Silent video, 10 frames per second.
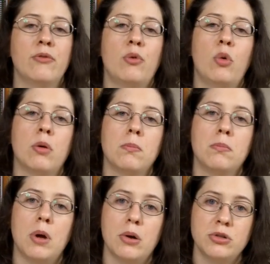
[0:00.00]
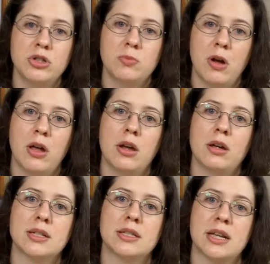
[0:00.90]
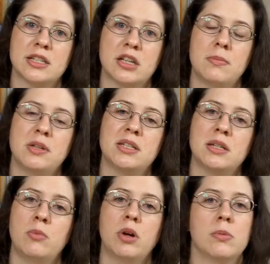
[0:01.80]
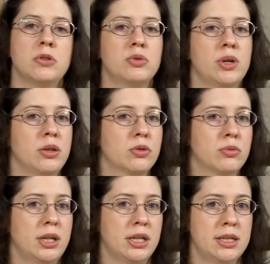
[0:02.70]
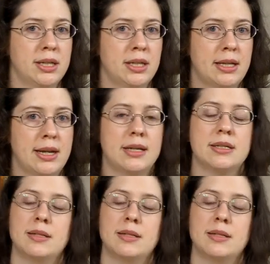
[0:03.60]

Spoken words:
For most products, that's going to be somewhere between 3 and 10 days,